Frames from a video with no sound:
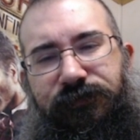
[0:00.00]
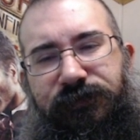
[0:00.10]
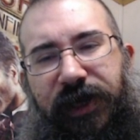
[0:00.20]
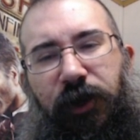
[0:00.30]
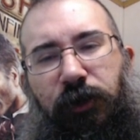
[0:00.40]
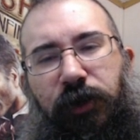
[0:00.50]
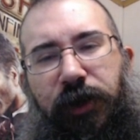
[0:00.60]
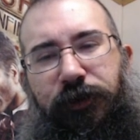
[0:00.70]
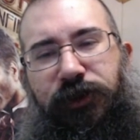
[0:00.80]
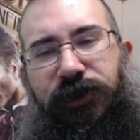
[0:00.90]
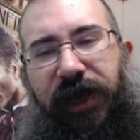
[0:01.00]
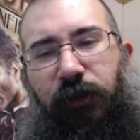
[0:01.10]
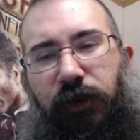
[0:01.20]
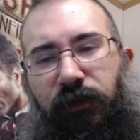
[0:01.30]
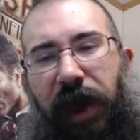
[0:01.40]
they don't
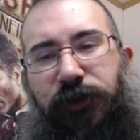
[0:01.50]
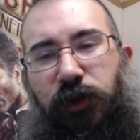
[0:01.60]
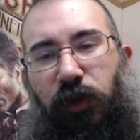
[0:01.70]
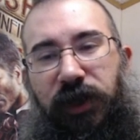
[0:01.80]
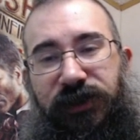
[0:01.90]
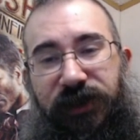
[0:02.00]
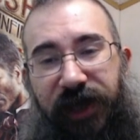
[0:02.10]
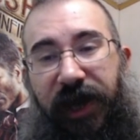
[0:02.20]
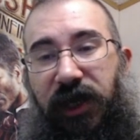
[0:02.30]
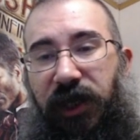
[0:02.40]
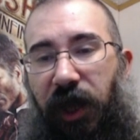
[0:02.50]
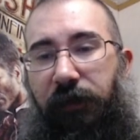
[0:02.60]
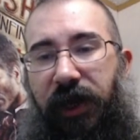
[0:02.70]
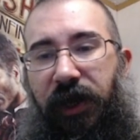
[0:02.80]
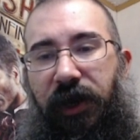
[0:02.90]
understand what Rapture was. Yeah,
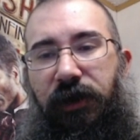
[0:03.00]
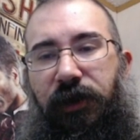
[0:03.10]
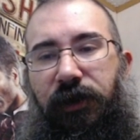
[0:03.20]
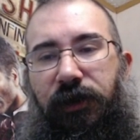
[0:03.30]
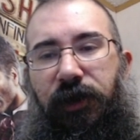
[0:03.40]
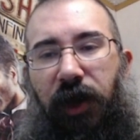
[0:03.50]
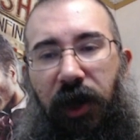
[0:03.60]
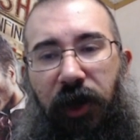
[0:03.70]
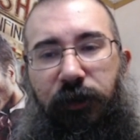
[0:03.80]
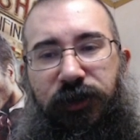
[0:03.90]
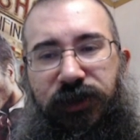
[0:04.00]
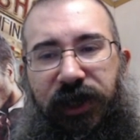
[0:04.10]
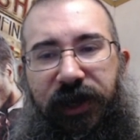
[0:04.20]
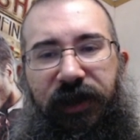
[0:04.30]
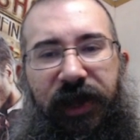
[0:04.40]
Columbia,
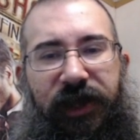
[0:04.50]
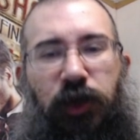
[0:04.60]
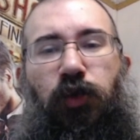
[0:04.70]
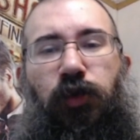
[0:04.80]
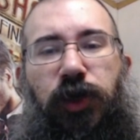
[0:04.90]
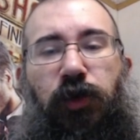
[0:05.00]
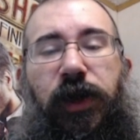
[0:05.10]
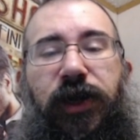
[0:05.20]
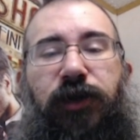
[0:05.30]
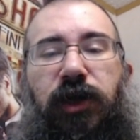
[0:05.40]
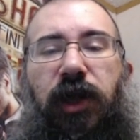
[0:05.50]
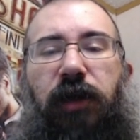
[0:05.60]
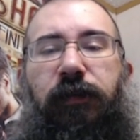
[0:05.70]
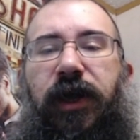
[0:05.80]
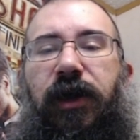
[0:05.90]
100%. Like you enter
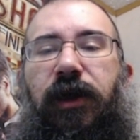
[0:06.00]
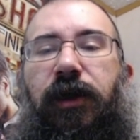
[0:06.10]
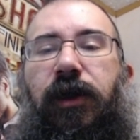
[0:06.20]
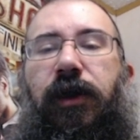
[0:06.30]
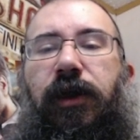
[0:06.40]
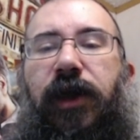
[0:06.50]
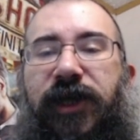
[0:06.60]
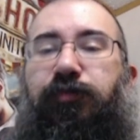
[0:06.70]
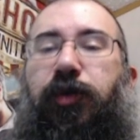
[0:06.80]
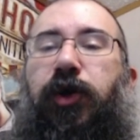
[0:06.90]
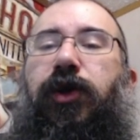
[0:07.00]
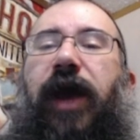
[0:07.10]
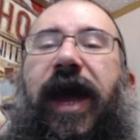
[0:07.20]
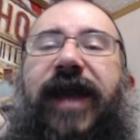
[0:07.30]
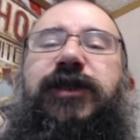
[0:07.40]
Columbia as
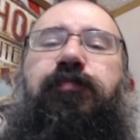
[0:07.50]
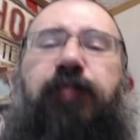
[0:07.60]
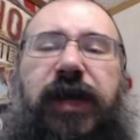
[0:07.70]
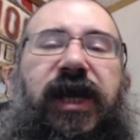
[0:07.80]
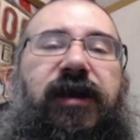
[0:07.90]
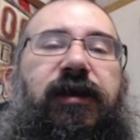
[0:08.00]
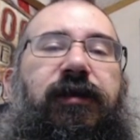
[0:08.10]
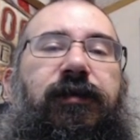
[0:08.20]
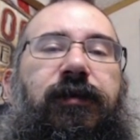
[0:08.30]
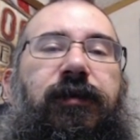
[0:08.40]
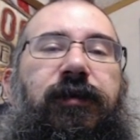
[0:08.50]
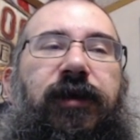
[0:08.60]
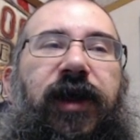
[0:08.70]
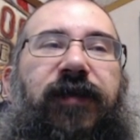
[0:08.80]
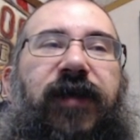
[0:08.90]
Booker at its peak,
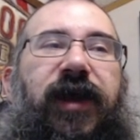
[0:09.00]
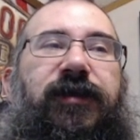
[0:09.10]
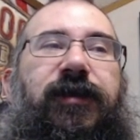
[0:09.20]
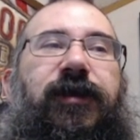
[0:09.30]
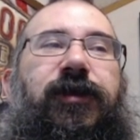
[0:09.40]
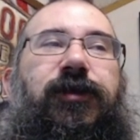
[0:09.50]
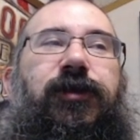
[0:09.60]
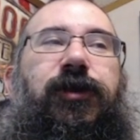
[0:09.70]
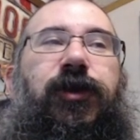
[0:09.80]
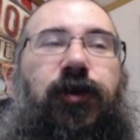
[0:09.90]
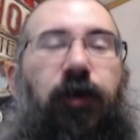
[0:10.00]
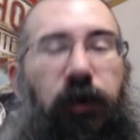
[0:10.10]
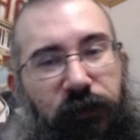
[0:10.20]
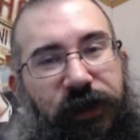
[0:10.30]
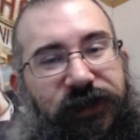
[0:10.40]
and then
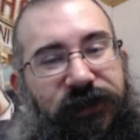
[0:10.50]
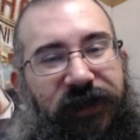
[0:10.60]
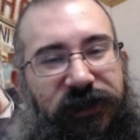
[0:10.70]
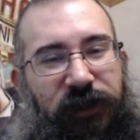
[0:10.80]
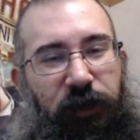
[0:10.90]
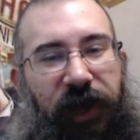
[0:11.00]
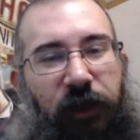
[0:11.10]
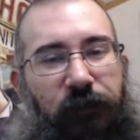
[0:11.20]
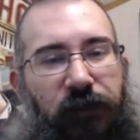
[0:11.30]
you're the reason things go to hell.